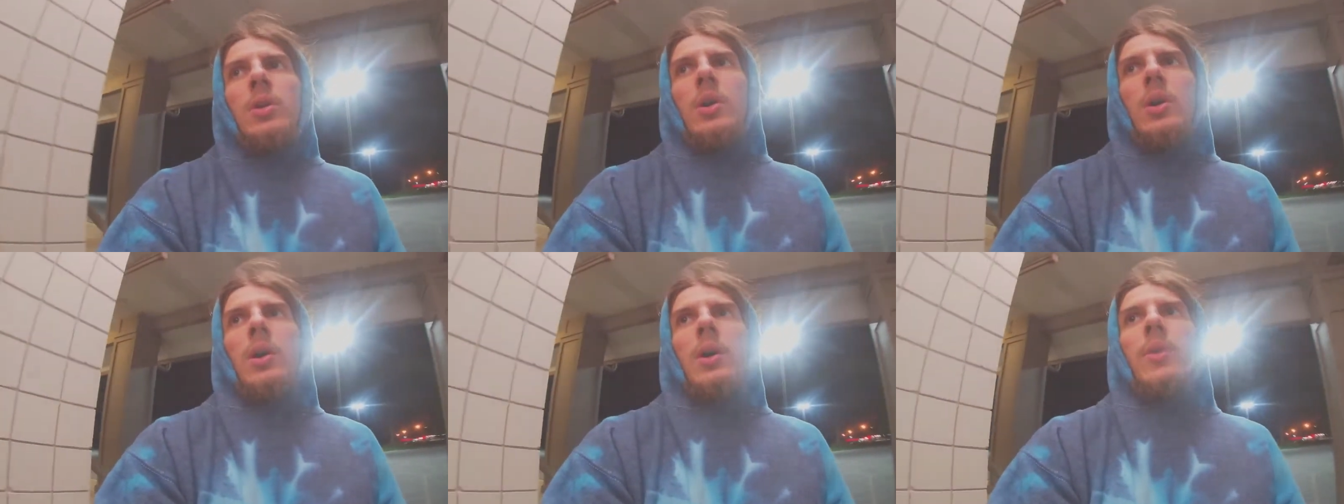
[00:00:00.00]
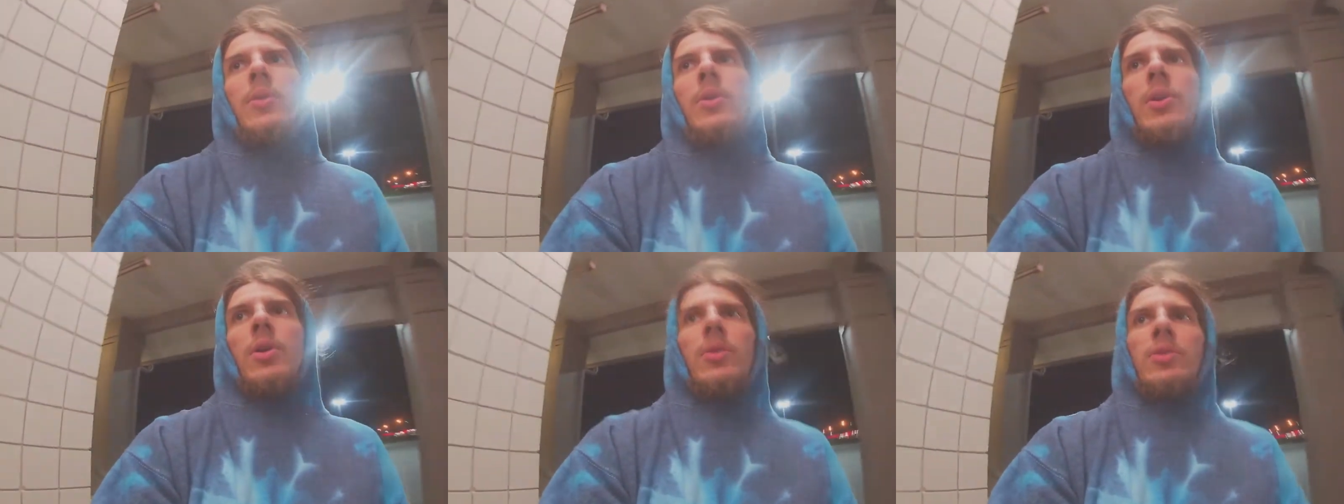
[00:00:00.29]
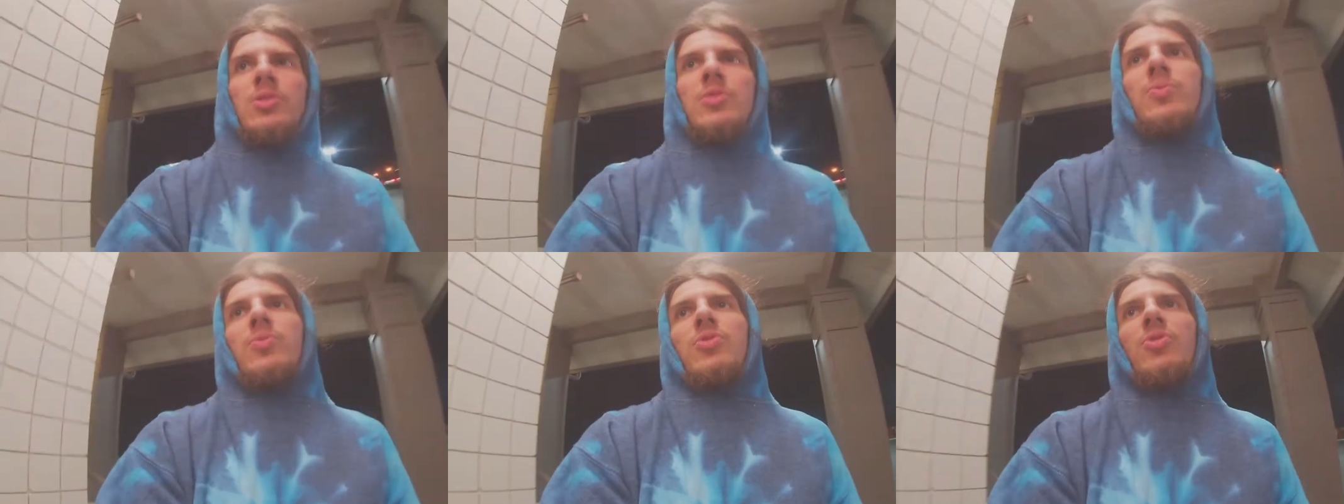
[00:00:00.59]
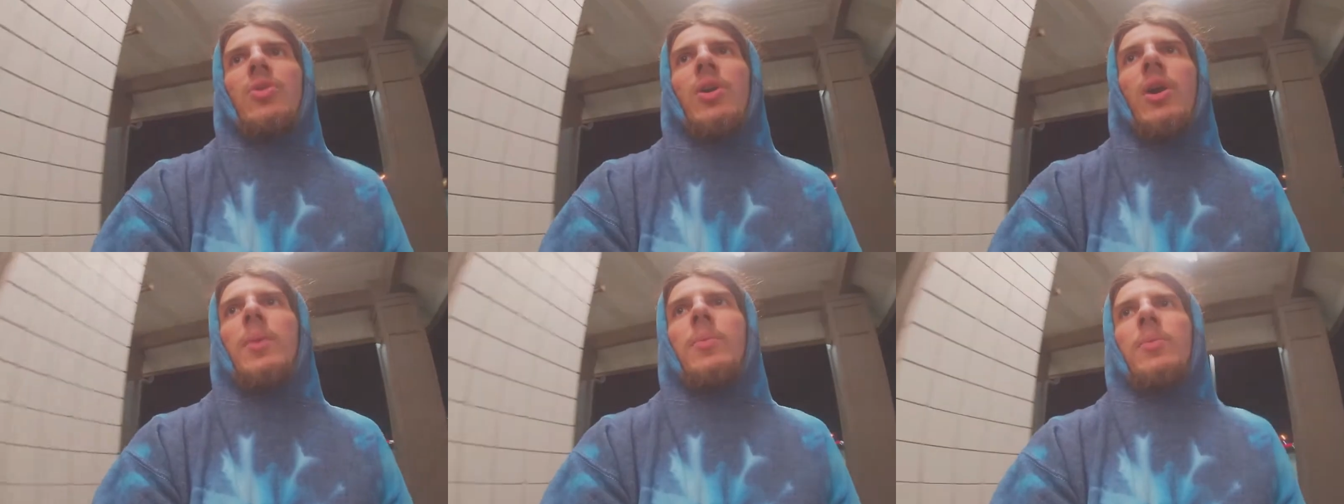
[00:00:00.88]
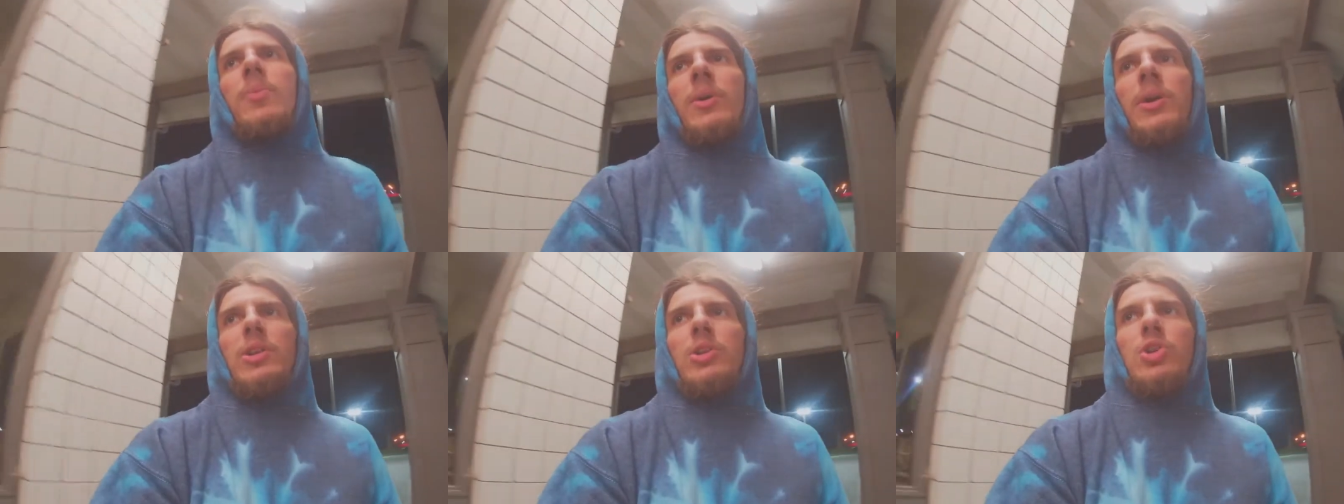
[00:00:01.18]
uh, that are subscribed
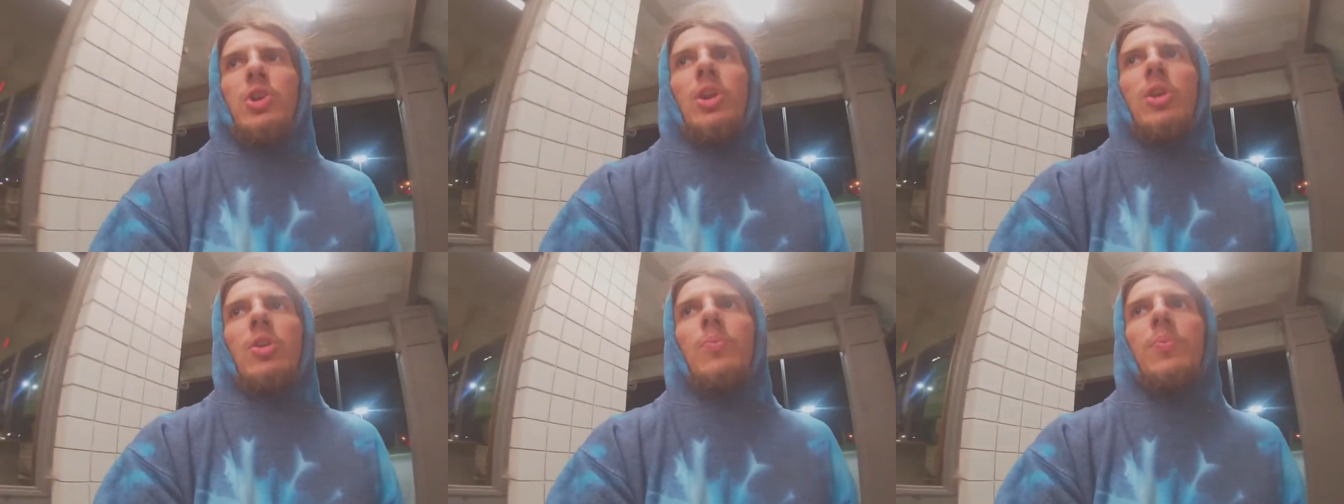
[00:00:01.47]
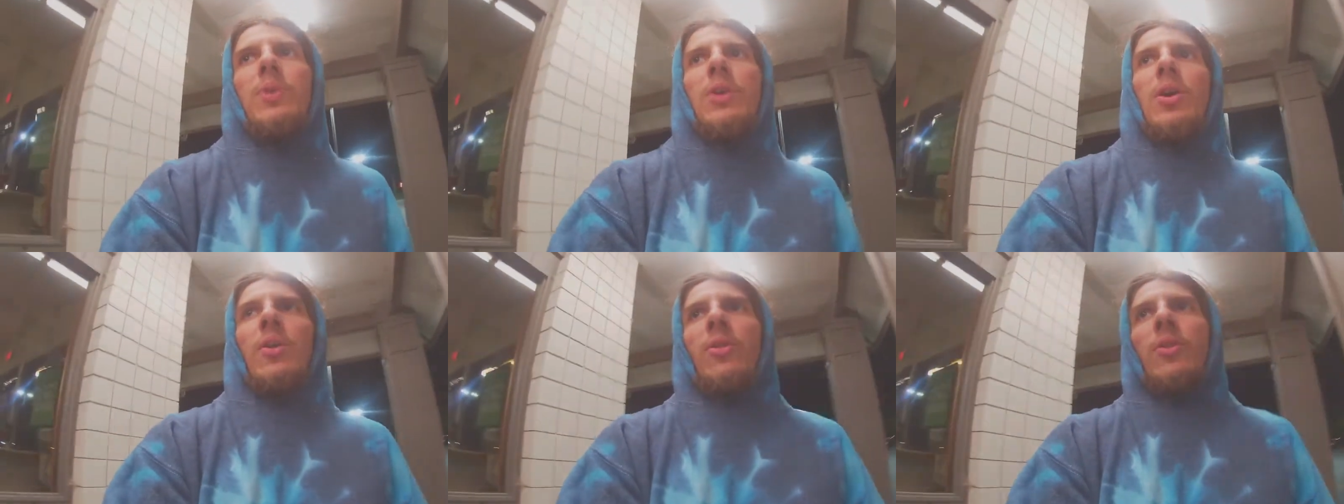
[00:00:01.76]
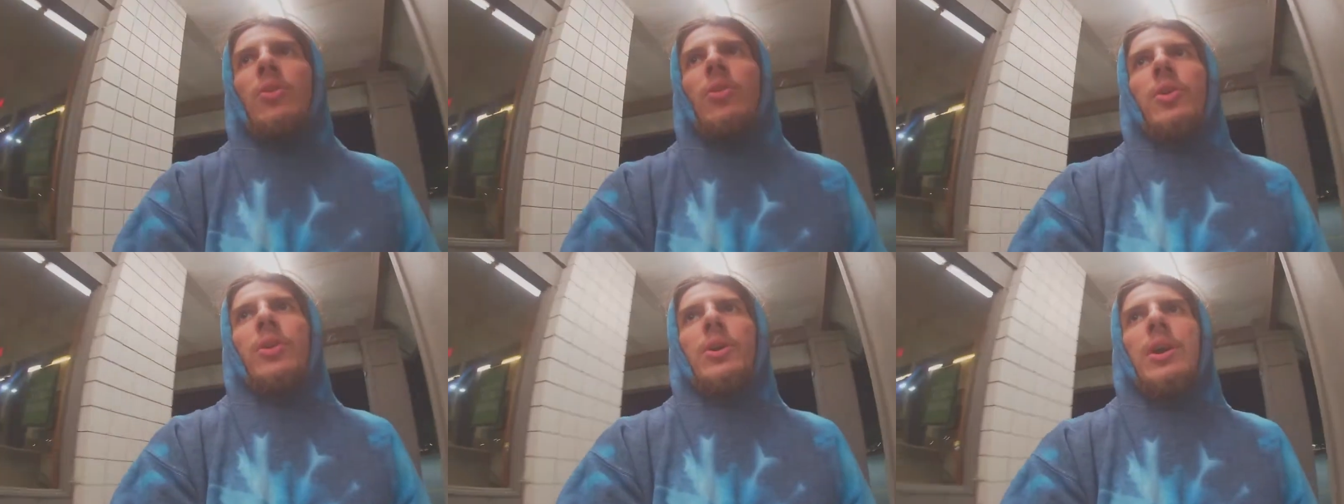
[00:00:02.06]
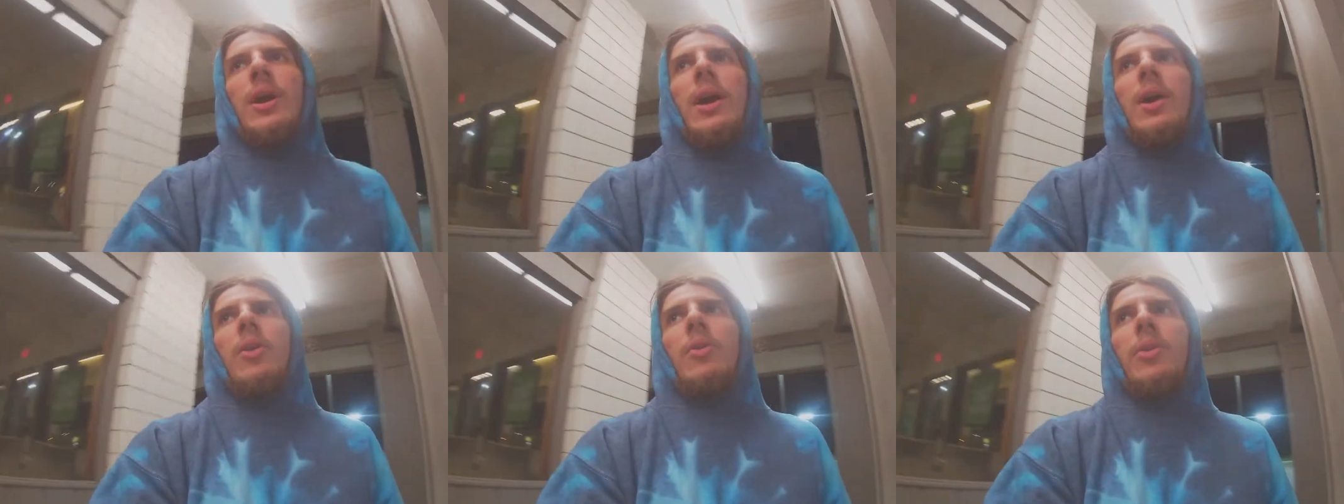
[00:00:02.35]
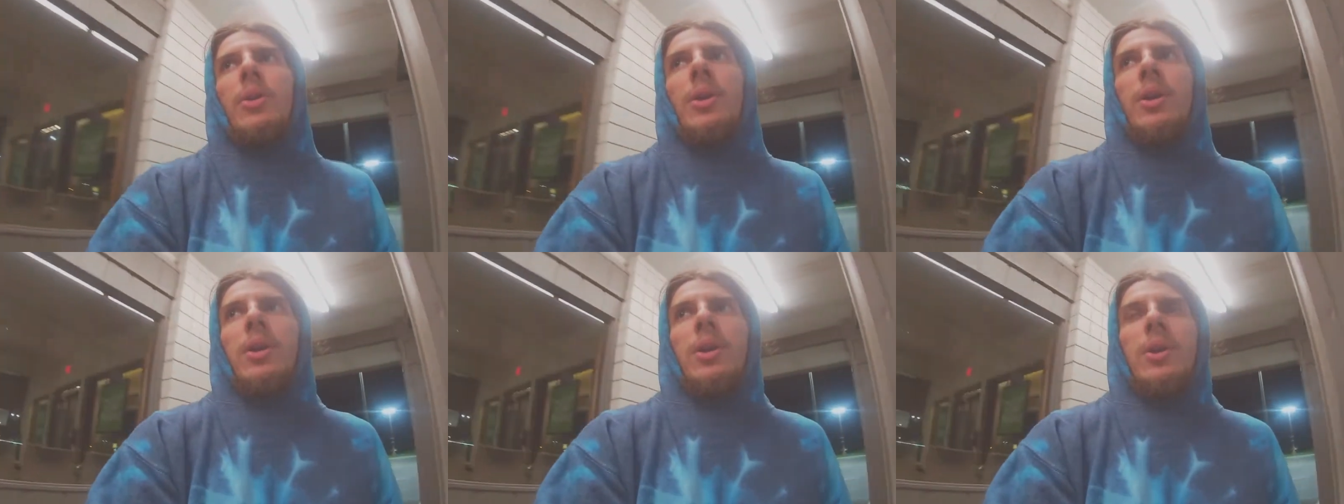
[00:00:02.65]
to my channel, be on the
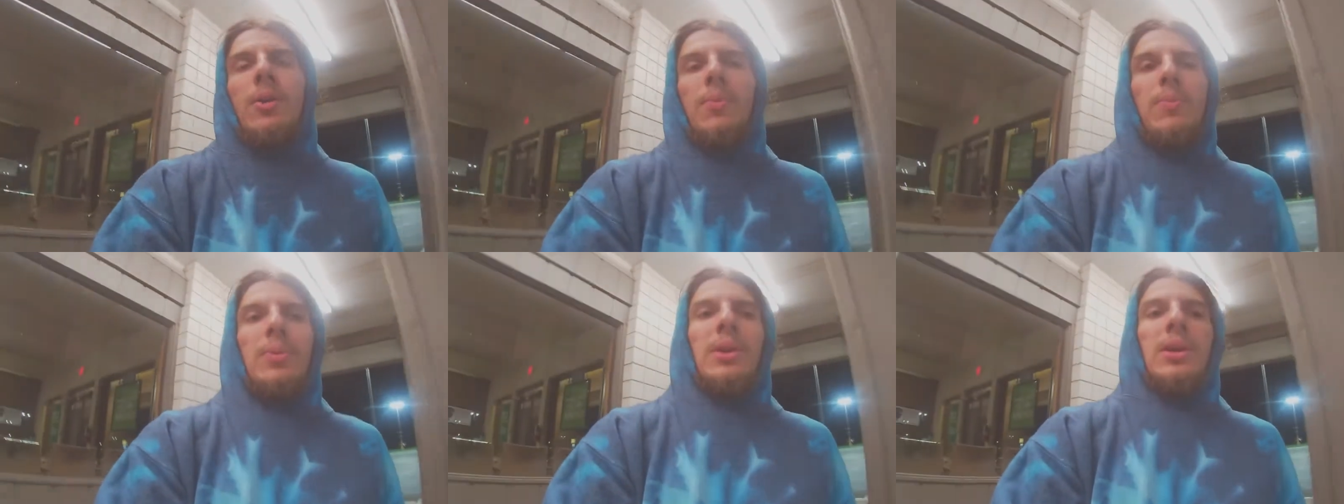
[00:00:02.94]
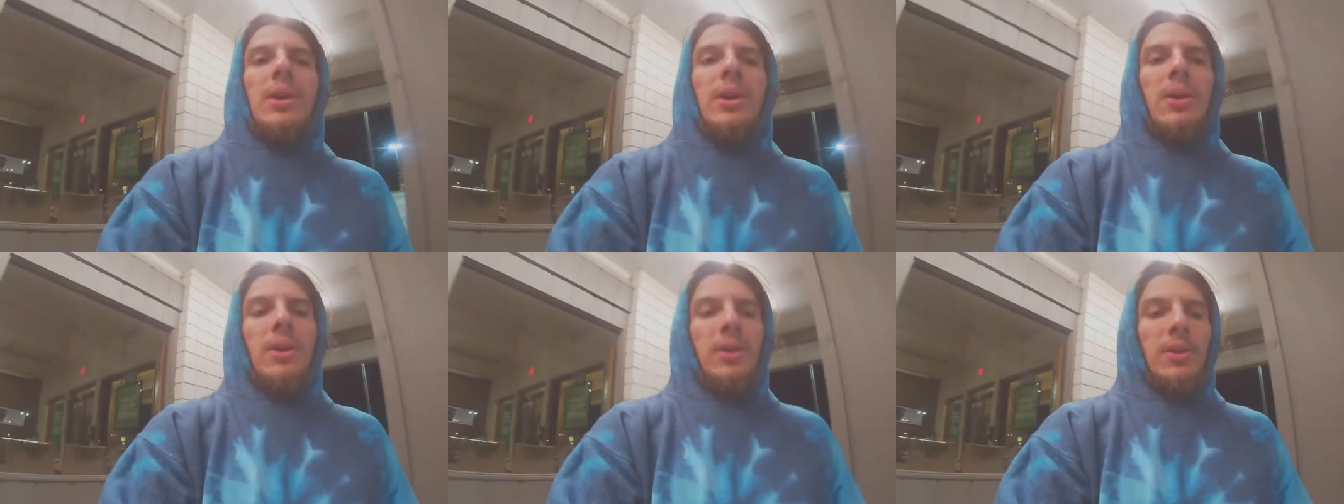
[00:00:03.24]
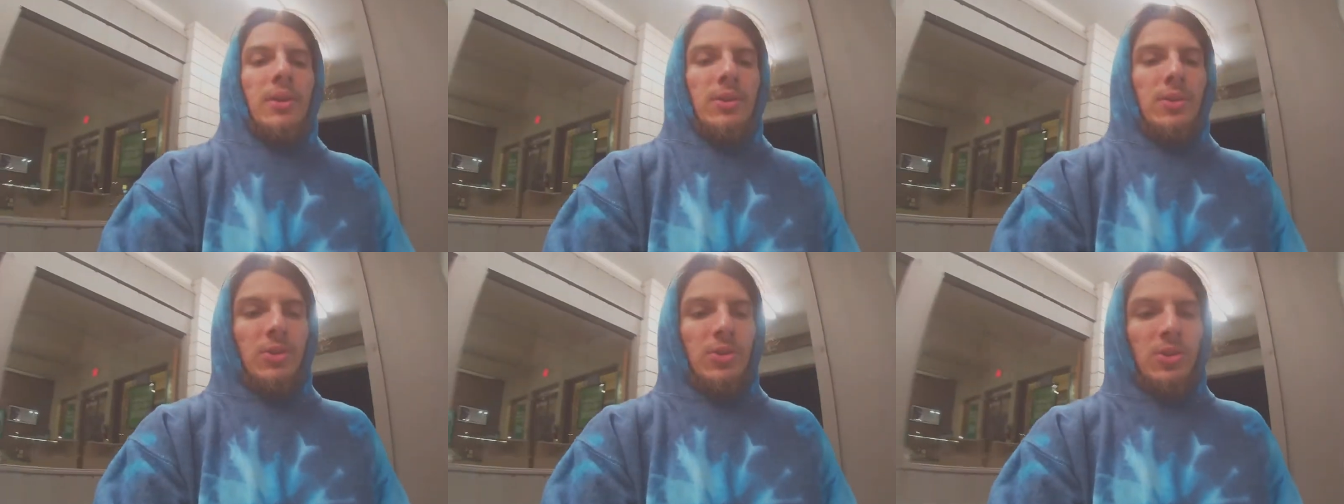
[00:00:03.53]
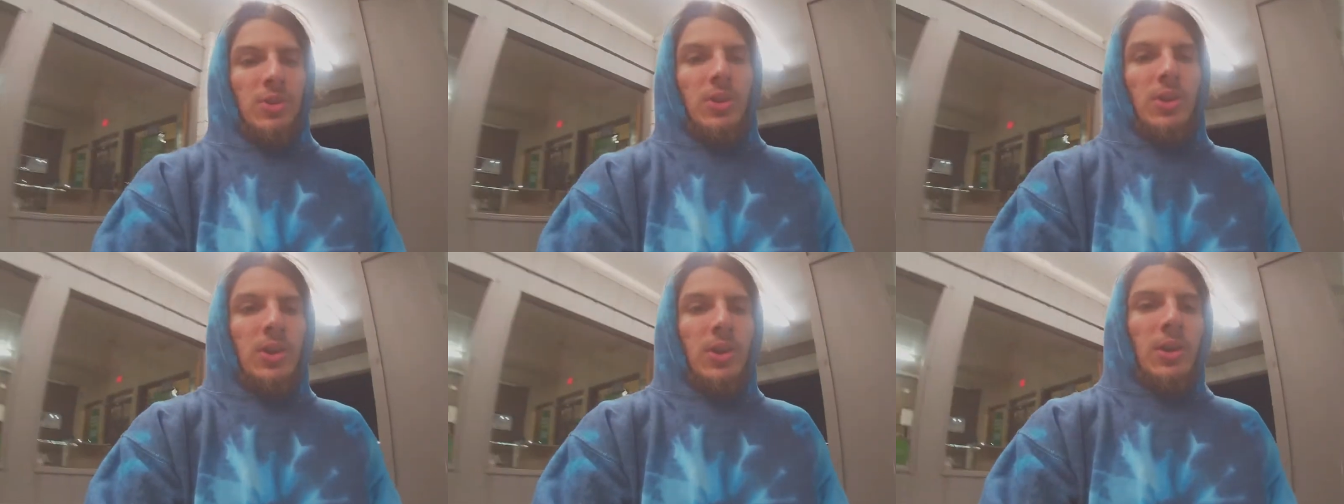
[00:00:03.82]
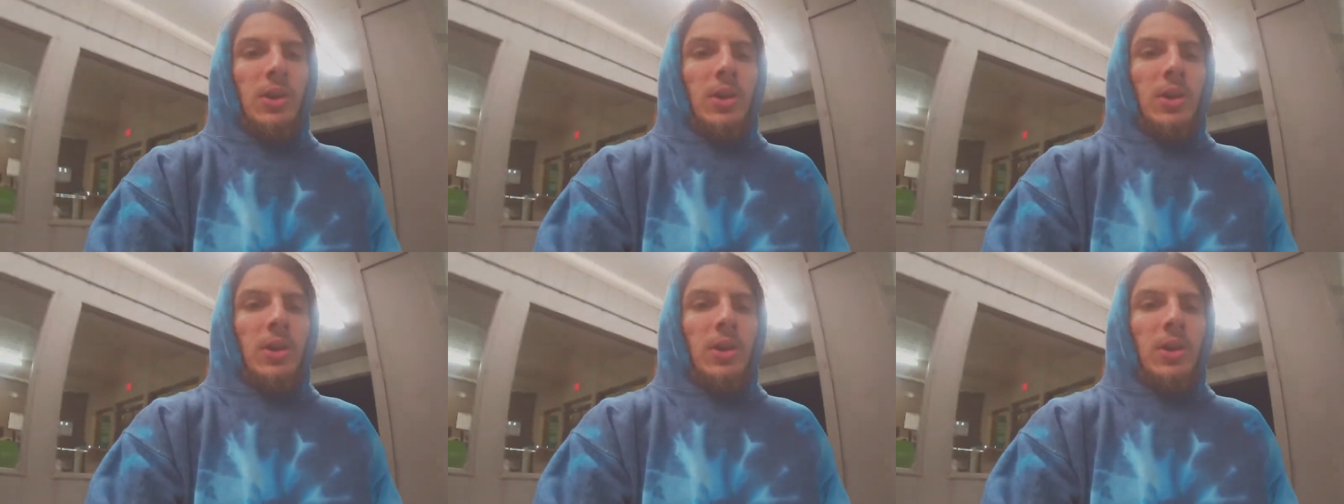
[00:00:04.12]
lookout because